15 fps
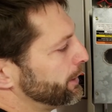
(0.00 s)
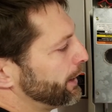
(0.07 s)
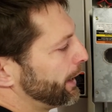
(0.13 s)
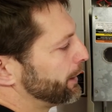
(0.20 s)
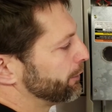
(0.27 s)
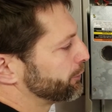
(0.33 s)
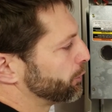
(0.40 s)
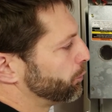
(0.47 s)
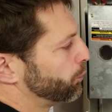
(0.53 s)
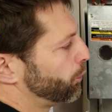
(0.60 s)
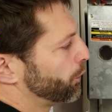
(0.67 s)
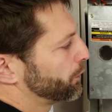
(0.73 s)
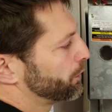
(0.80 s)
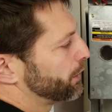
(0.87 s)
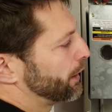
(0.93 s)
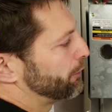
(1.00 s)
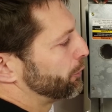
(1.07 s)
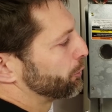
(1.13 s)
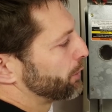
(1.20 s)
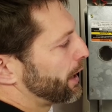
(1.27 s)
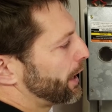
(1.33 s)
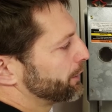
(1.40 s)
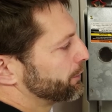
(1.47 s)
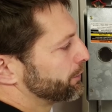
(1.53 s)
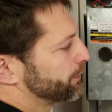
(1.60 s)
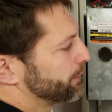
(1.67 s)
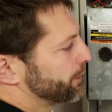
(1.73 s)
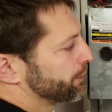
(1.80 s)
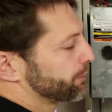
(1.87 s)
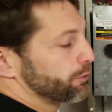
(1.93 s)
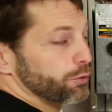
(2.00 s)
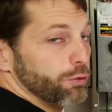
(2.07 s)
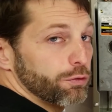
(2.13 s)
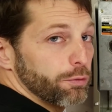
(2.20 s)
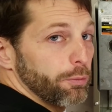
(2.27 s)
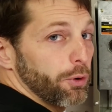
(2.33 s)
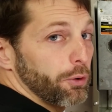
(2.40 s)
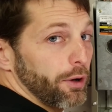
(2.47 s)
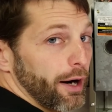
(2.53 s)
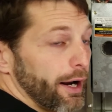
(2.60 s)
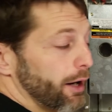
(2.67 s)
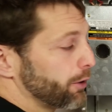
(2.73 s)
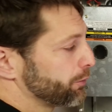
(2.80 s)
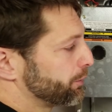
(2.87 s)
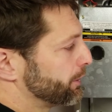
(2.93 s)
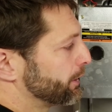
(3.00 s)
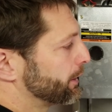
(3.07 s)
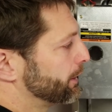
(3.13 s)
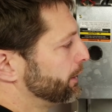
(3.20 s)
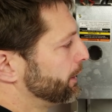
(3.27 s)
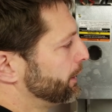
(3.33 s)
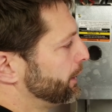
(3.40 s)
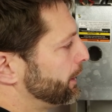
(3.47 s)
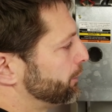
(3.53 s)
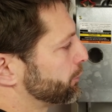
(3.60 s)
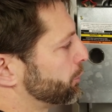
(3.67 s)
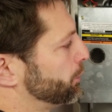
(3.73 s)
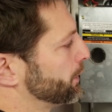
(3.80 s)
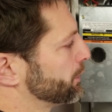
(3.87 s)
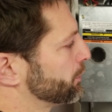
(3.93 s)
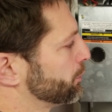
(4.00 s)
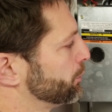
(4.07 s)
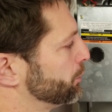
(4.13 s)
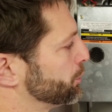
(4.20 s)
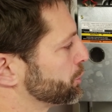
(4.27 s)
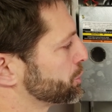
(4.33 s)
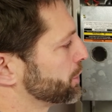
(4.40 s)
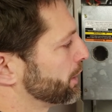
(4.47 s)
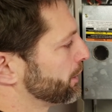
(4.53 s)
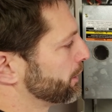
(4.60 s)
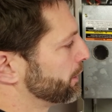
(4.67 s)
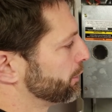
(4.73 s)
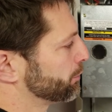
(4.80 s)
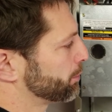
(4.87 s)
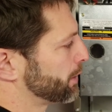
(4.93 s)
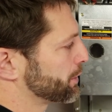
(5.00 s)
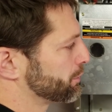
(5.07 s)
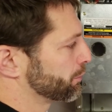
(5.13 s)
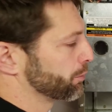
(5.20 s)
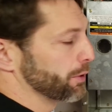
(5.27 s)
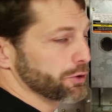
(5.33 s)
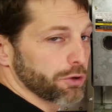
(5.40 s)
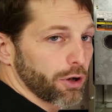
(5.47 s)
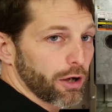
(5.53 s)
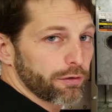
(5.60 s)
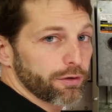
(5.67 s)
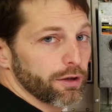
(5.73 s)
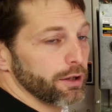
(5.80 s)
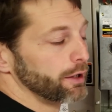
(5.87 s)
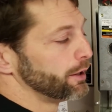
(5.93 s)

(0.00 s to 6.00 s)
And if the water level rises in this inducer motor housing, it's going to shut this pressure switch off.